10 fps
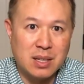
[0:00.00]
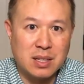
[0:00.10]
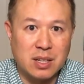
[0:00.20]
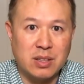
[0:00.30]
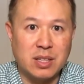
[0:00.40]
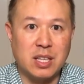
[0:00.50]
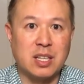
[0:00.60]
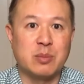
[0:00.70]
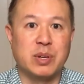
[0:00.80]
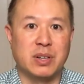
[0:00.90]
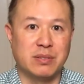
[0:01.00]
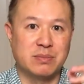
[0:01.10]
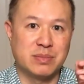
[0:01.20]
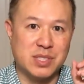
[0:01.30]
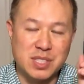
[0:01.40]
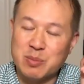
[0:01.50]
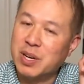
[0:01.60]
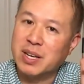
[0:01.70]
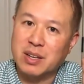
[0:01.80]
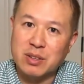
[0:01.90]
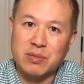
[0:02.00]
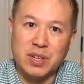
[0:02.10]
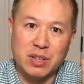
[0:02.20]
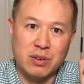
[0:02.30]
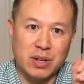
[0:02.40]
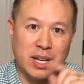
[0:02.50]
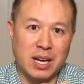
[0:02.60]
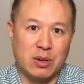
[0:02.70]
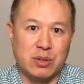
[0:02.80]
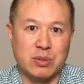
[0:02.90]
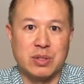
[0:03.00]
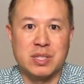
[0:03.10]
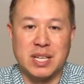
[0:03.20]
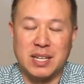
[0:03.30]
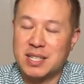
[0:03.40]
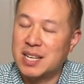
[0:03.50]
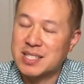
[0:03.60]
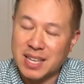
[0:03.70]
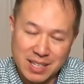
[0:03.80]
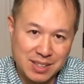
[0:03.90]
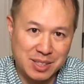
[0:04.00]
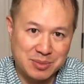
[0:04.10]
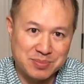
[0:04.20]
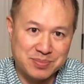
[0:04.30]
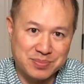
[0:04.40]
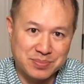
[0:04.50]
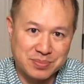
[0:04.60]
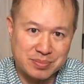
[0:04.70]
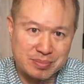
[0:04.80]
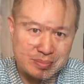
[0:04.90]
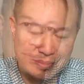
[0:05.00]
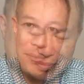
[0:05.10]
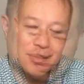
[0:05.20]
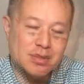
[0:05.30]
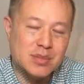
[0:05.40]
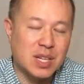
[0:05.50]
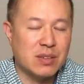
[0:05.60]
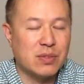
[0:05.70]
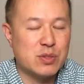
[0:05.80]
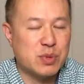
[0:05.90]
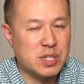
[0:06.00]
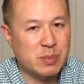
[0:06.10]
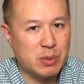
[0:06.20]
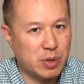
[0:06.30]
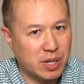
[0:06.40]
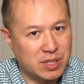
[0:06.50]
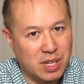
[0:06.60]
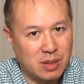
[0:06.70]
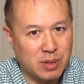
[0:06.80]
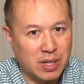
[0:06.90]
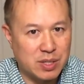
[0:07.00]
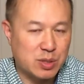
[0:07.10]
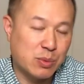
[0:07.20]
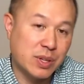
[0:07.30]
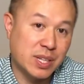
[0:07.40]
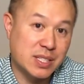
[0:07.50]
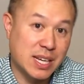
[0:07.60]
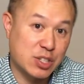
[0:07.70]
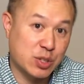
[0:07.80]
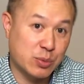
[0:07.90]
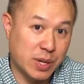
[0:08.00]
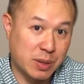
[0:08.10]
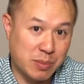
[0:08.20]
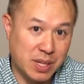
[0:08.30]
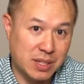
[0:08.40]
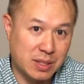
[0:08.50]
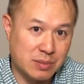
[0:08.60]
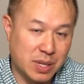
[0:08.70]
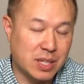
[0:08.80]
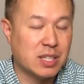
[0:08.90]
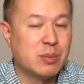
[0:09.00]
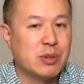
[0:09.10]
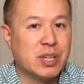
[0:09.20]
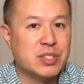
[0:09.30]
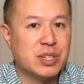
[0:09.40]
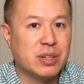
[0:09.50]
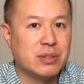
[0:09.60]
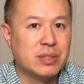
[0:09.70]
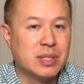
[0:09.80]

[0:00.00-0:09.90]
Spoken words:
Click on the link above to see my other video on how to sanitize anything. Now, the first recipe we're going to talk about is the one that's actually recommended by the WHO,